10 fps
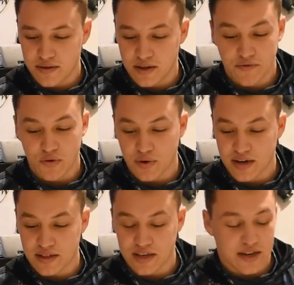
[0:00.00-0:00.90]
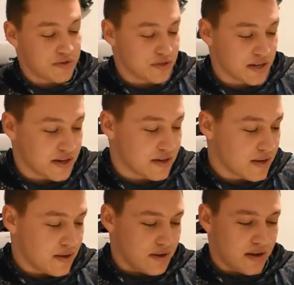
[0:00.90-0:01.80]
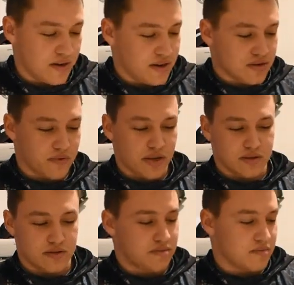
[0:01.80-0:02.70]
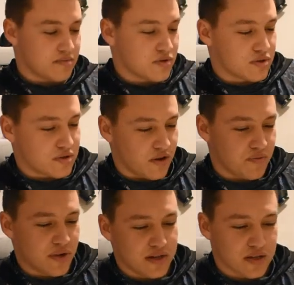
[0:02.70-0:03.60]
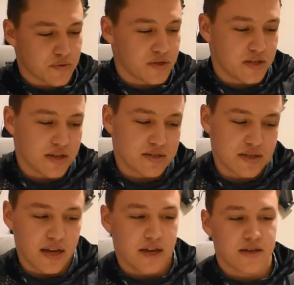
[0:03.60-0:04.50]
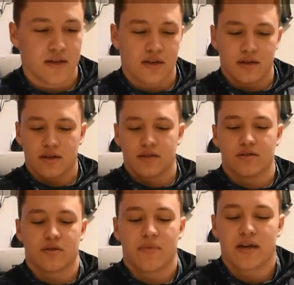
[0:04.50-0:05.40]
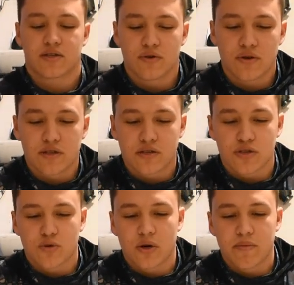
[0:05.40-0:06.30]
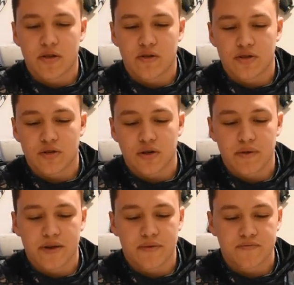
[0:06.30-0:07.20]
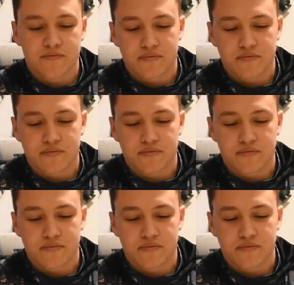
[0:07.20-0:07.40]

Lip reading: I don't even know what kind of lake I would use that in. Alright, so we got some soft plastic. We don't need to get into that. So the Max Lure, this is the square bill I was just talking about.